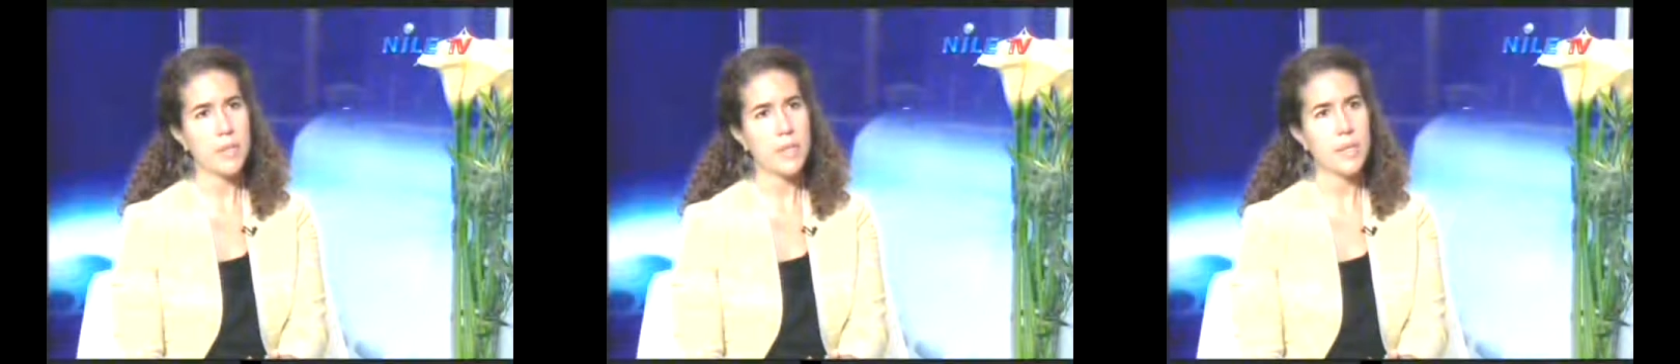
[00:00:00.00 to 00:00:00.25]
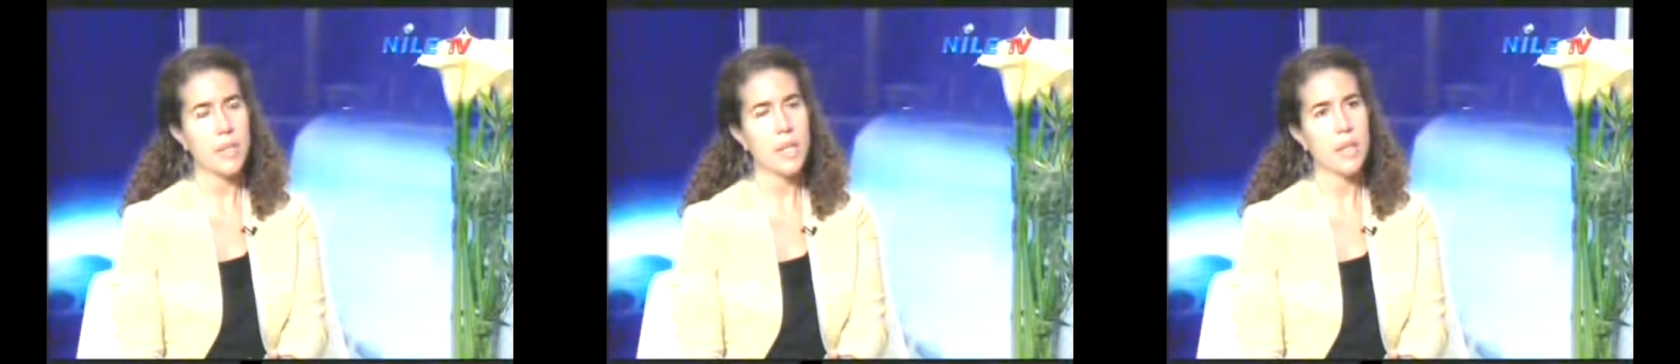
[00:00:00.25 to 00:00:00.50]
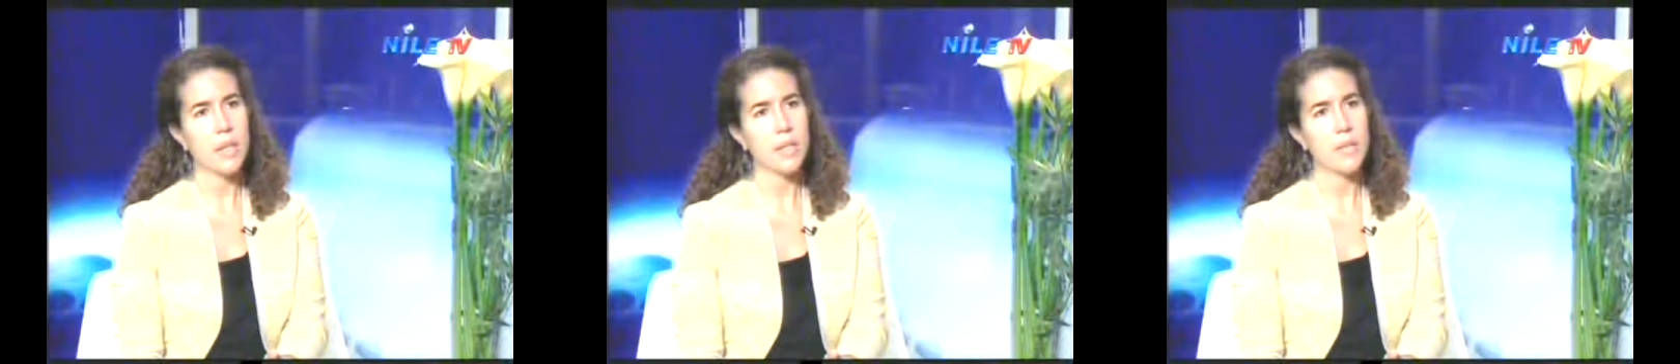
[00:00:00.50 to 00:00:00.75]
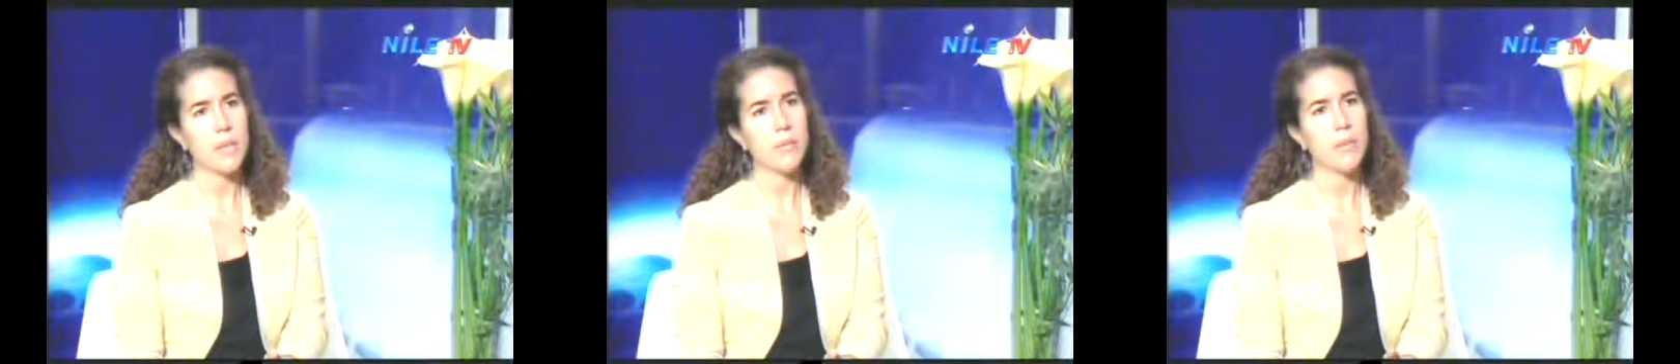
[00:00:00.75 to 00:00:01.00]
recently
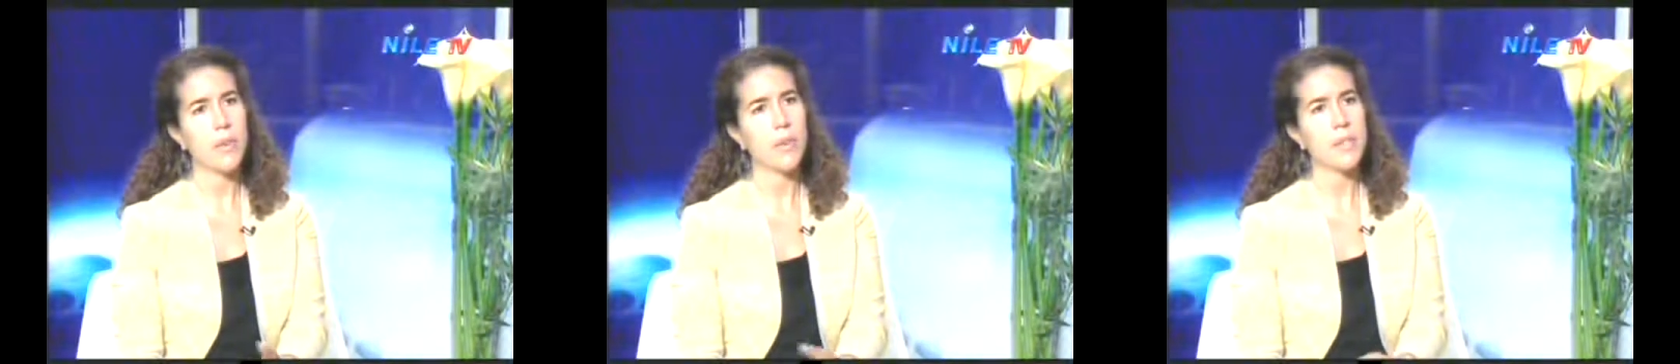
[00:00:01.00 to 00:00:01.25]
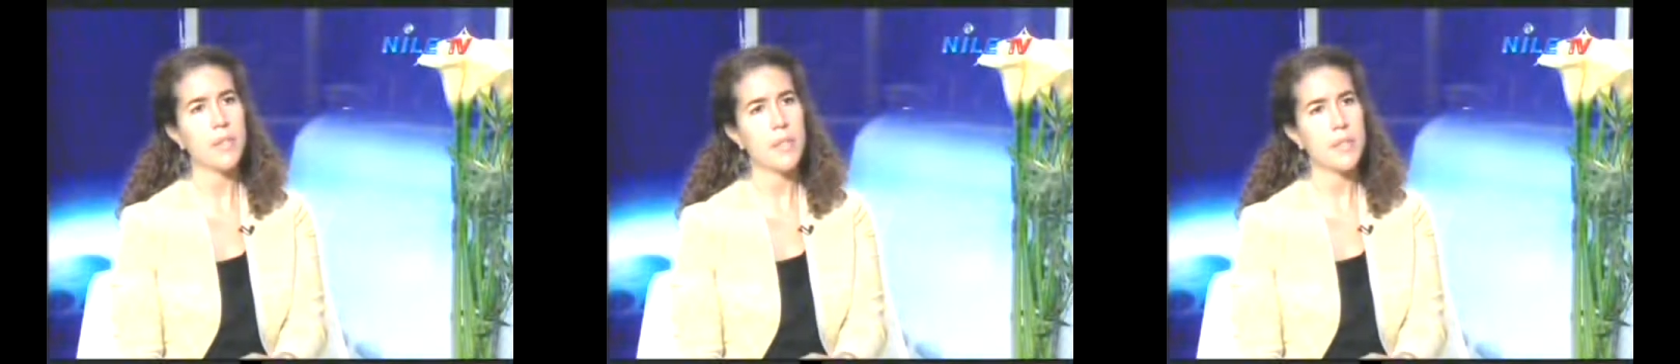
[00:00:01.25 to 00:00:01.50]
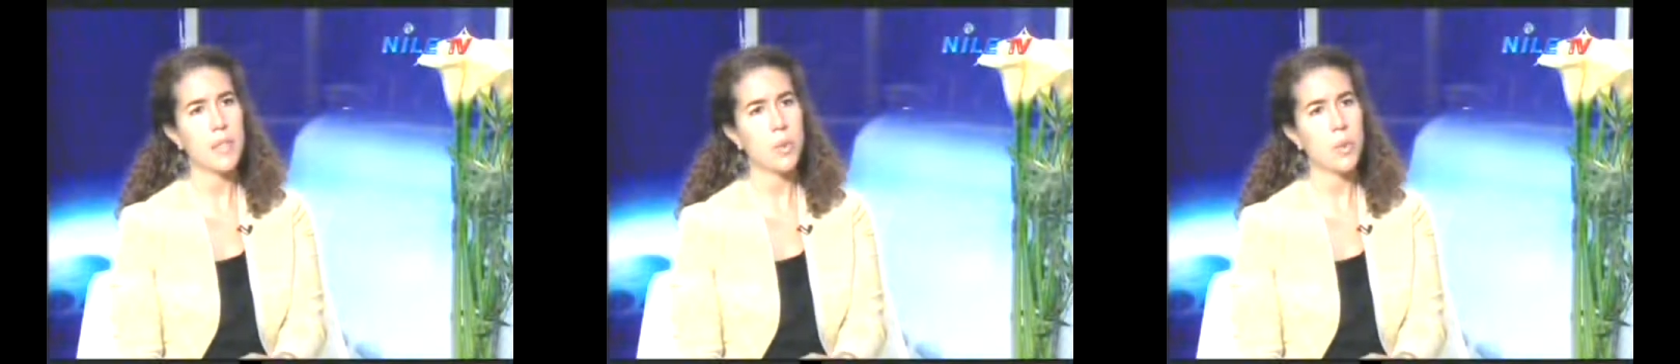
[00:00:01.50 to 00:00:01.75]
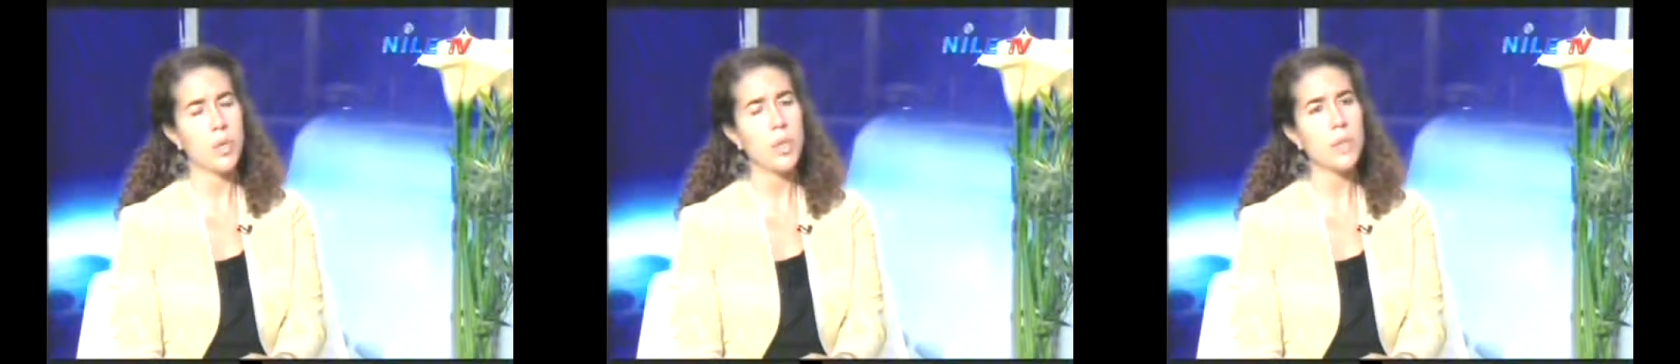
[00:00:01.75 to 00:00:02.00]
are some foreign
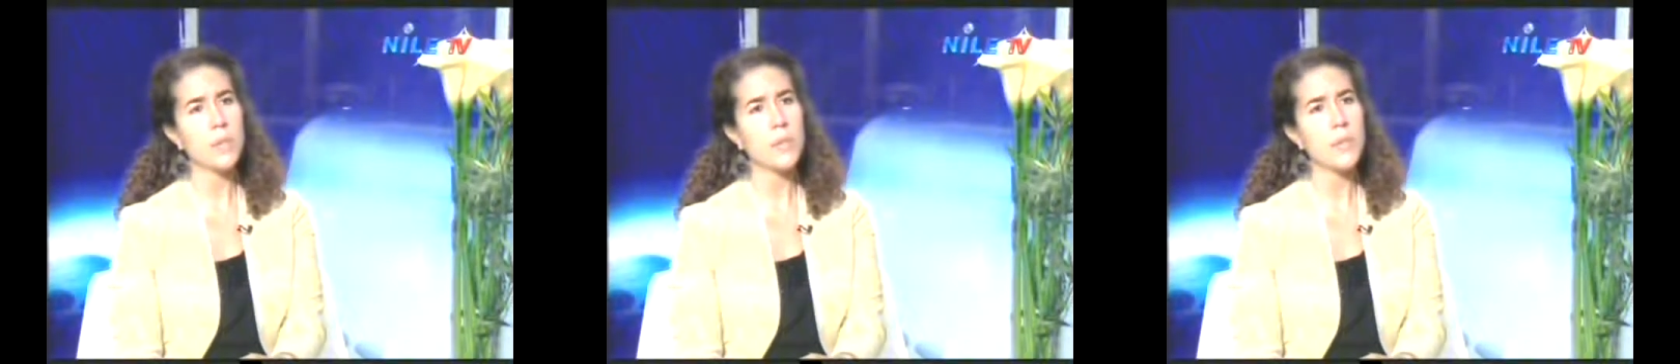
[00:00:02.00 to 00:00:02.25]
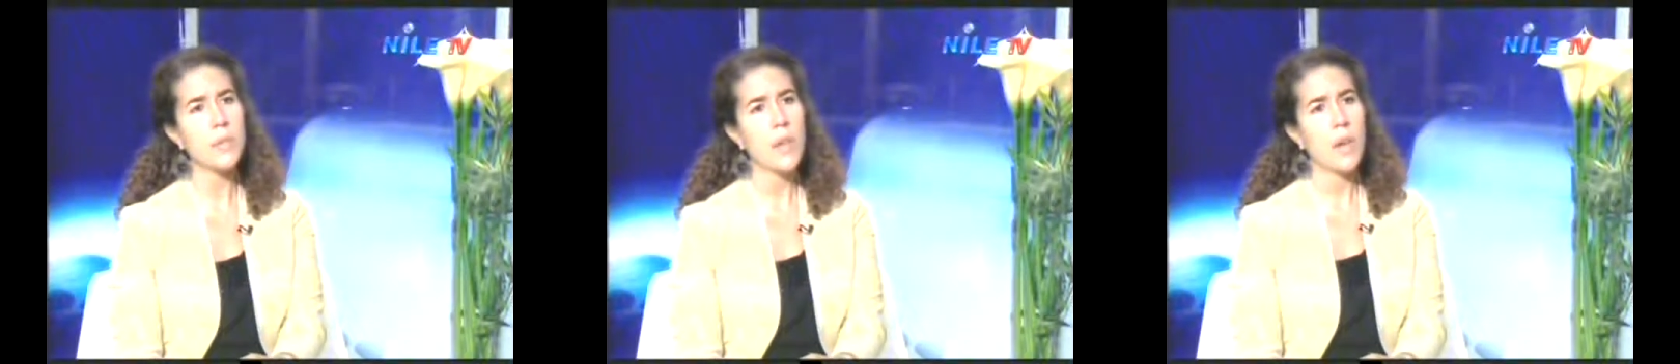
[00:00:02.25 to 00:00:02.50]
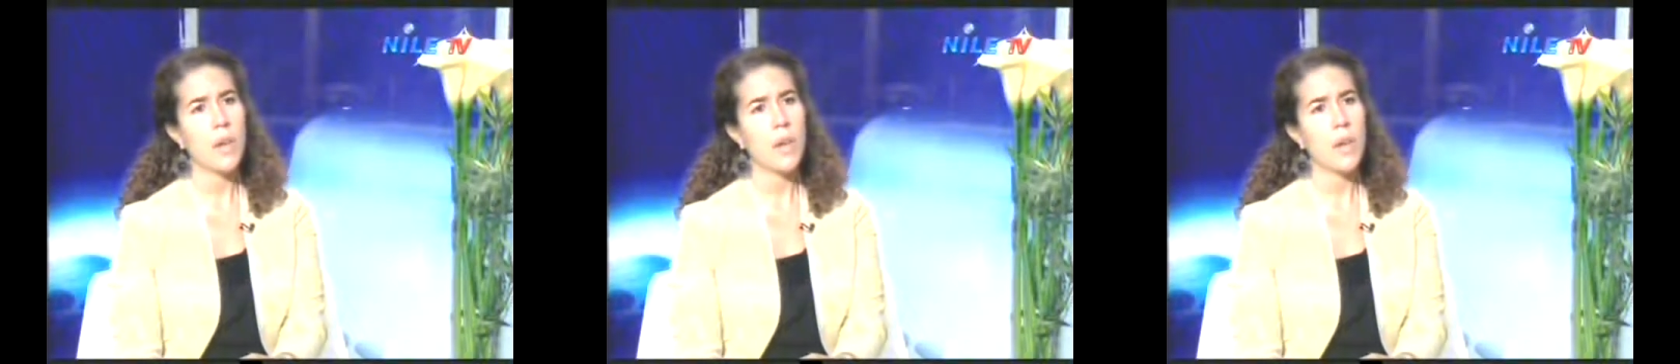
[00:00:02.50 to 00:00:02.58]
domestic workers.